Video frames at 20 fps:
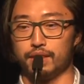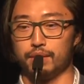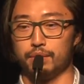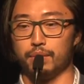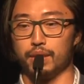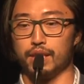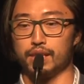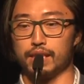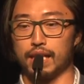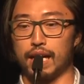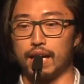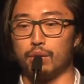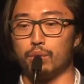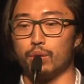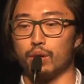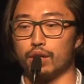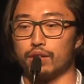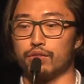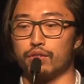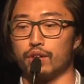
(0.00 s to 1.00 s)
because I
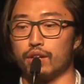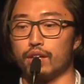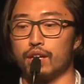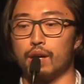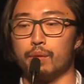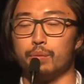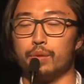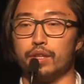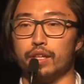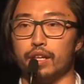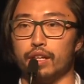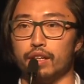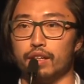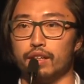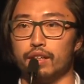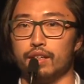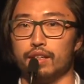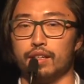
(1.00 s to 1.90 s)
work for a company